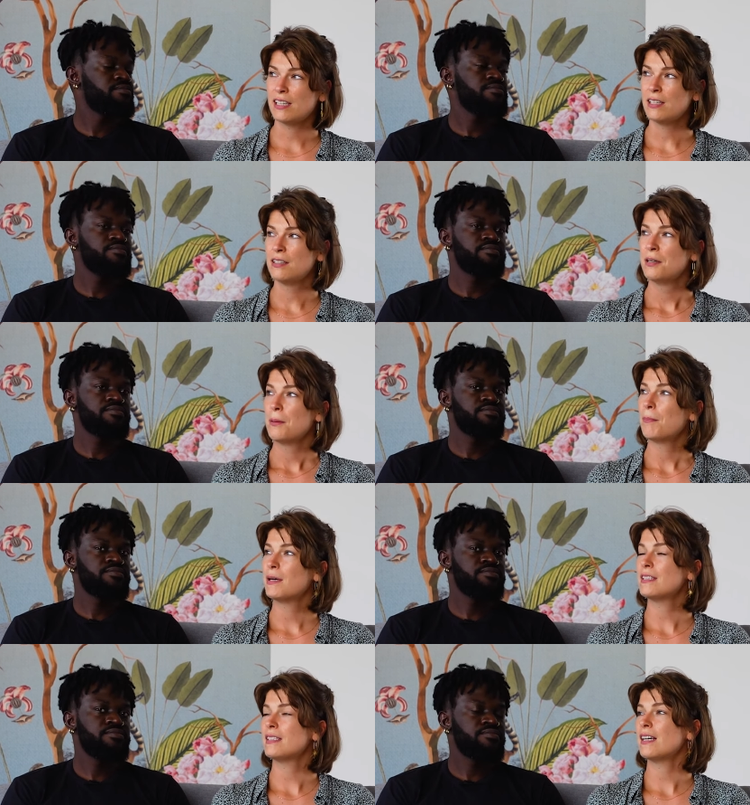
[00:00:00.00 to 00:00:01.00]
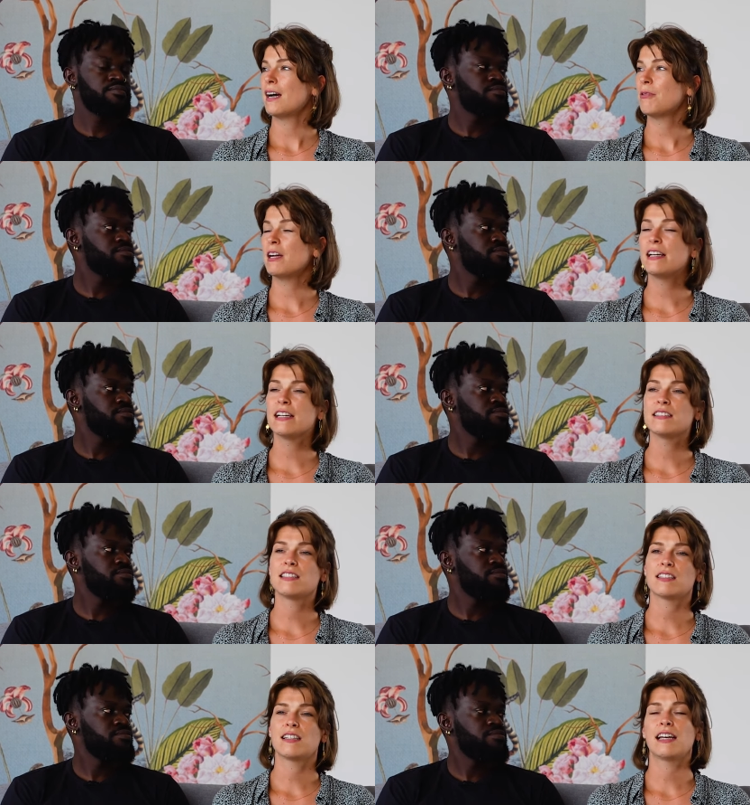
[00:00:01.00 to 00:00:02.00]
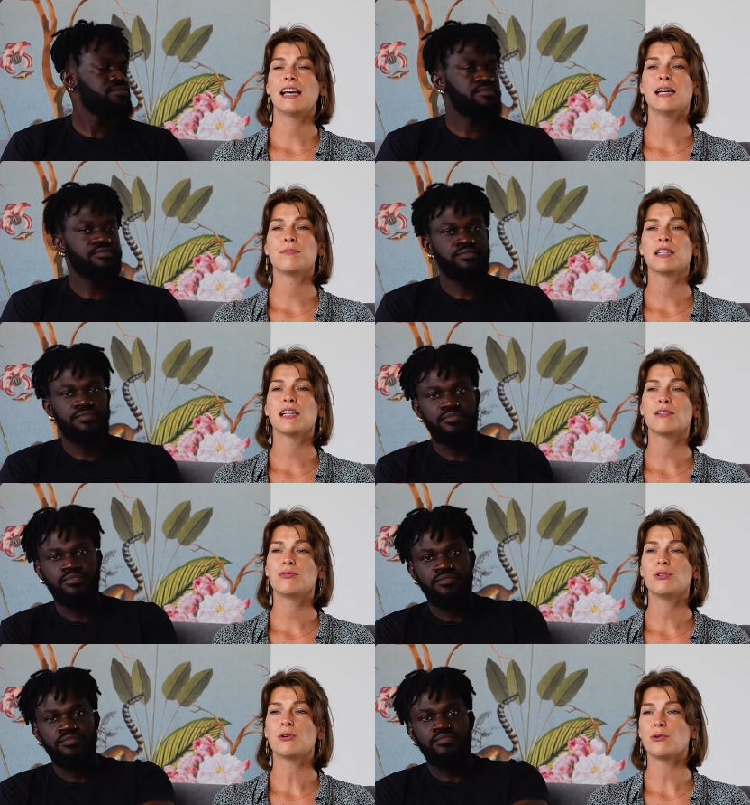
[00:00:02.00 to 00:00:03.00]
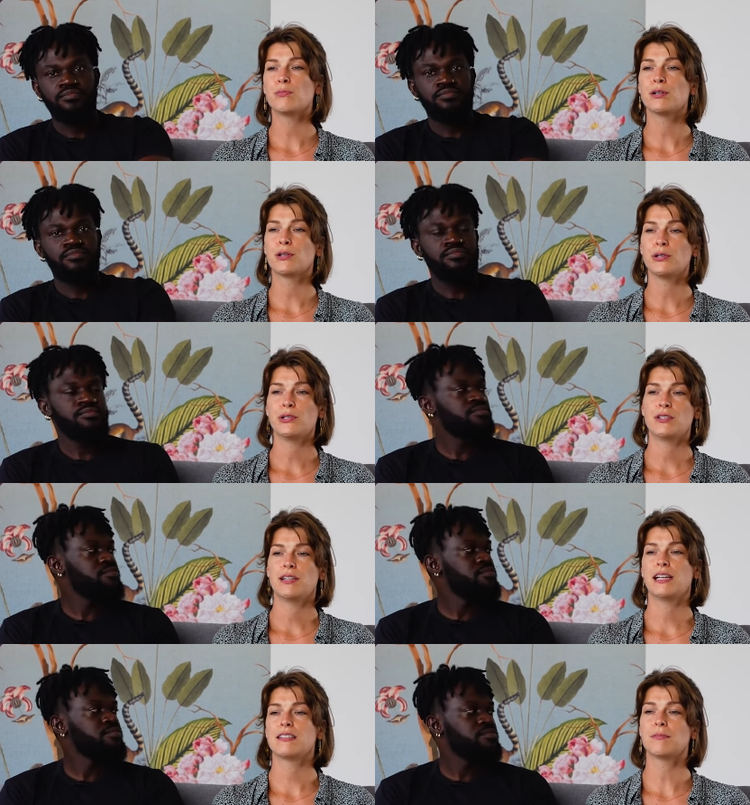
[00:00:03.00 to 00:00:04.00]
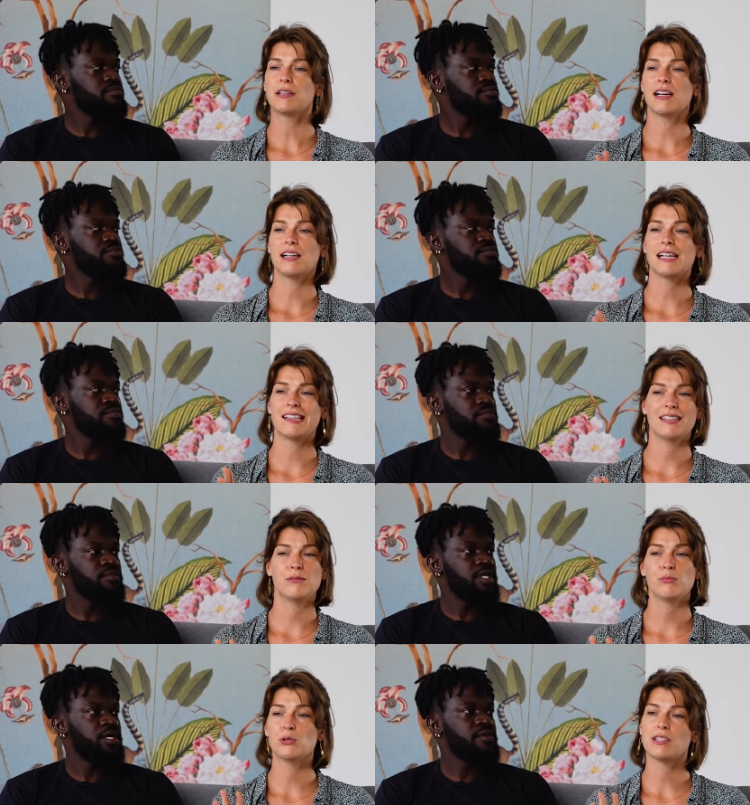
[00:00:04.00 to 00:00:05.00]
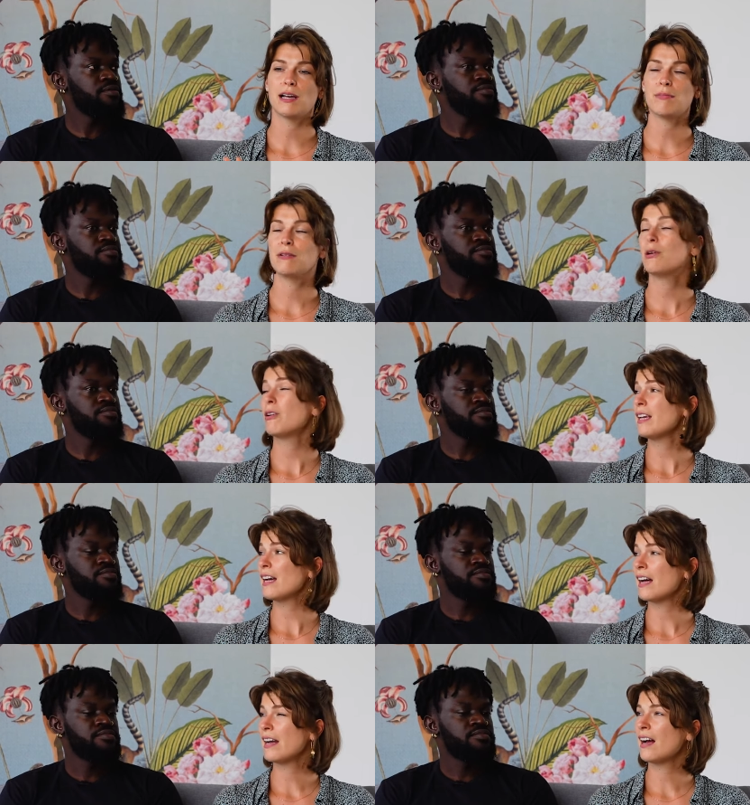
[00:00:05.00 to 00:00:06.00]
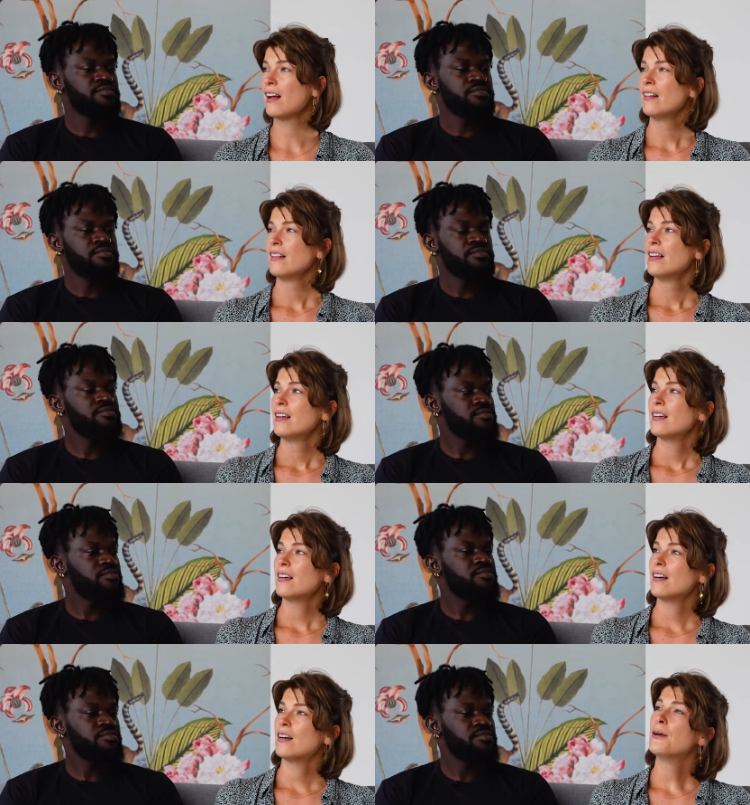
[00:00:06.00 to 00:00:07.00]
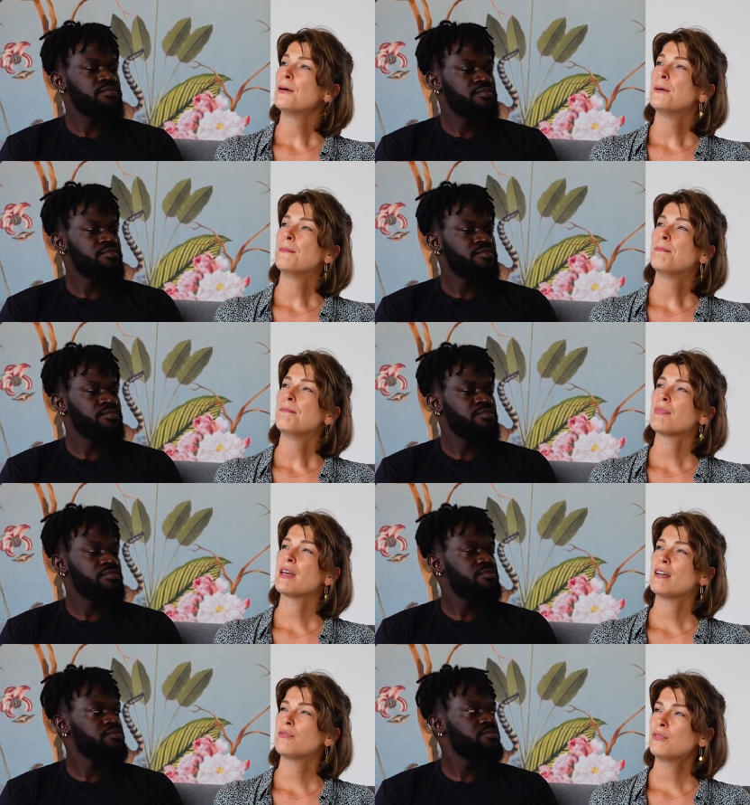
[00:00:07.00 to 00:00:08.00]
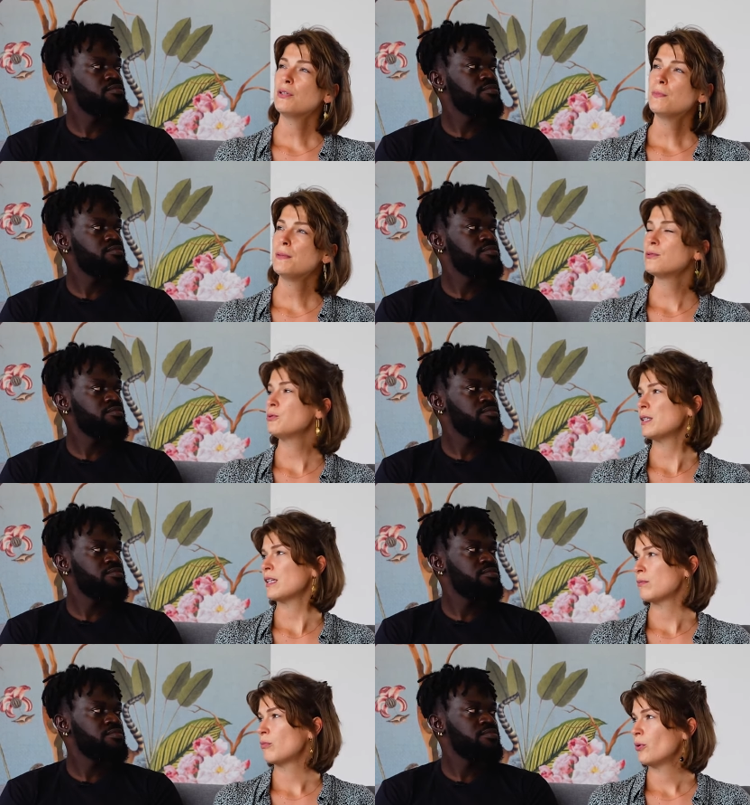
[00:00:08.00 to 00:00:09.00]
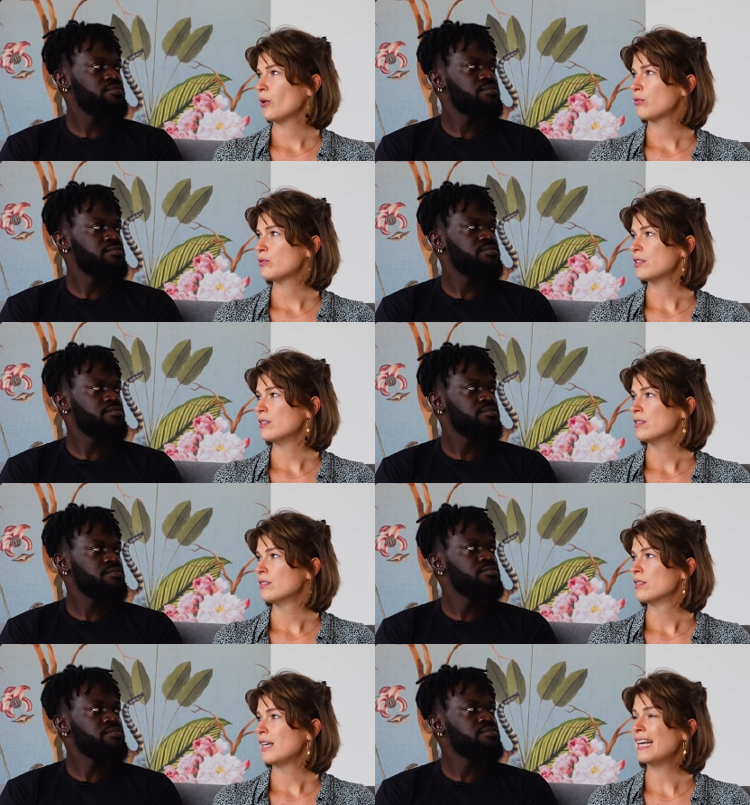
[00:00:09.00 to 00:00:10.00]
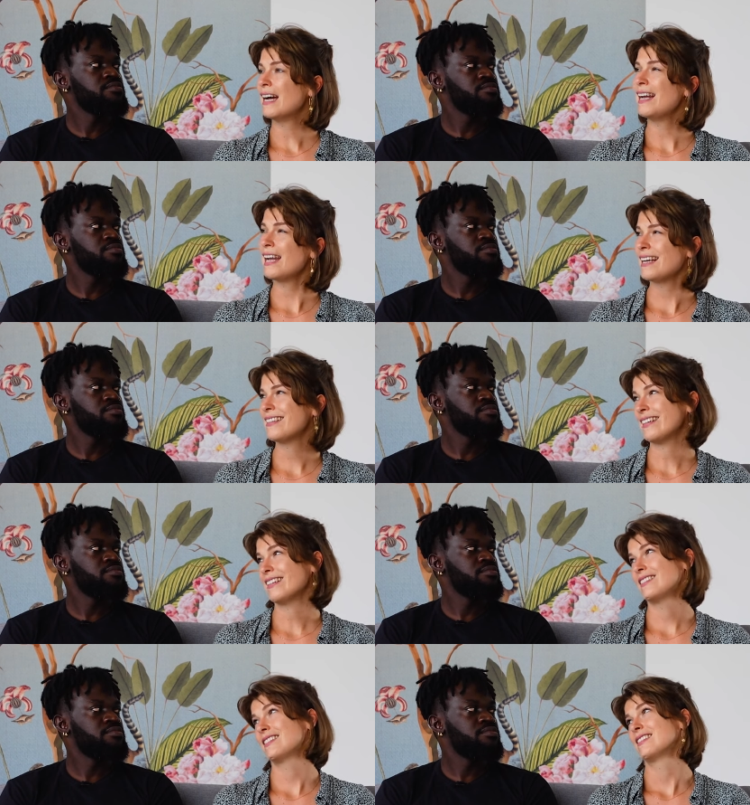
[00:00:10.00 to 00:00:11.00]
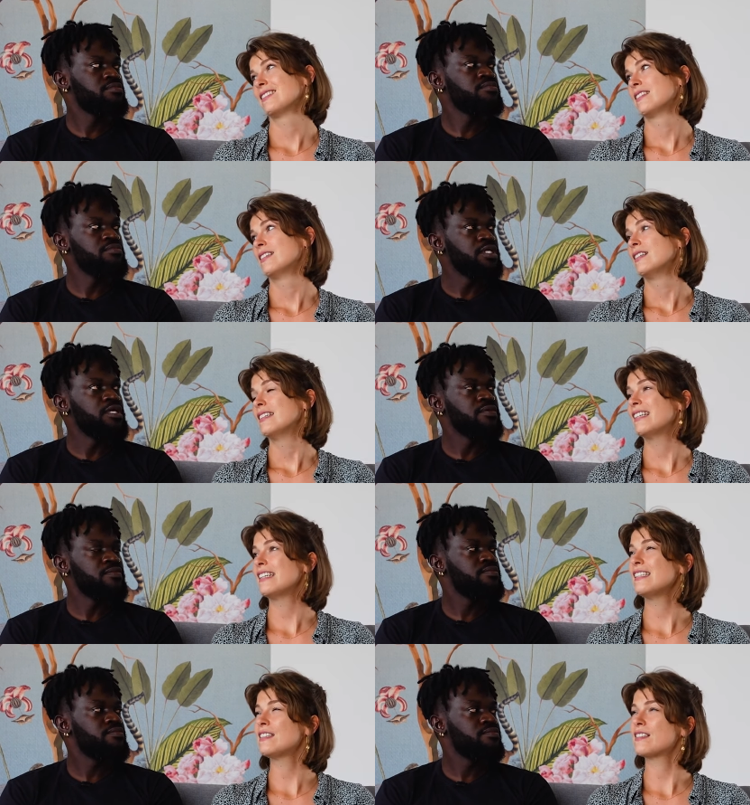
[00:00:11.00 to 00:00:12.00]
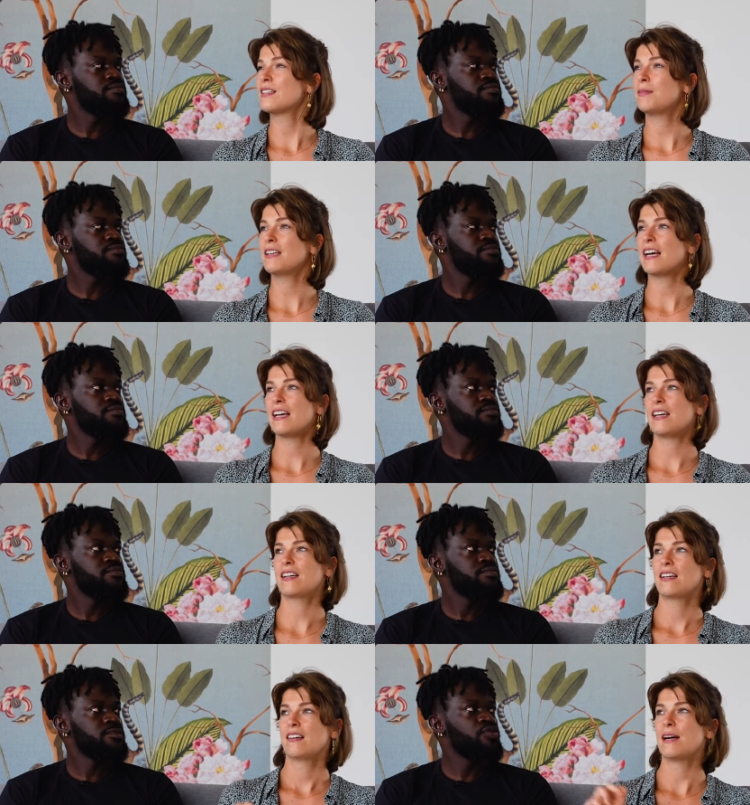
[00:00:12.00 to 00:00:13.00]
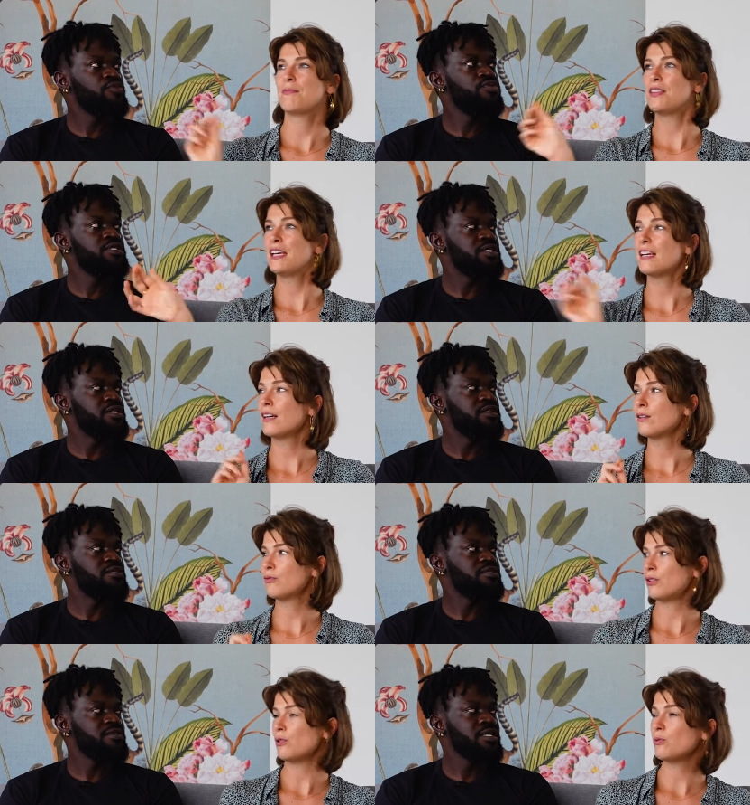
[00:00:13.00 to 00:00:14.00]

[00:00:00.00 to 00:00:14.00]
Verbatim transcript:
Speaker 1: in, but I rarely get a text like, hey, I'm thinking of you, hope you're good. Like something like that, it yeah. won't happen. Well, in Ghana, um, I feel people do that more often, and I like that. Yeah. That it's a bit like community. I'm thinking of you.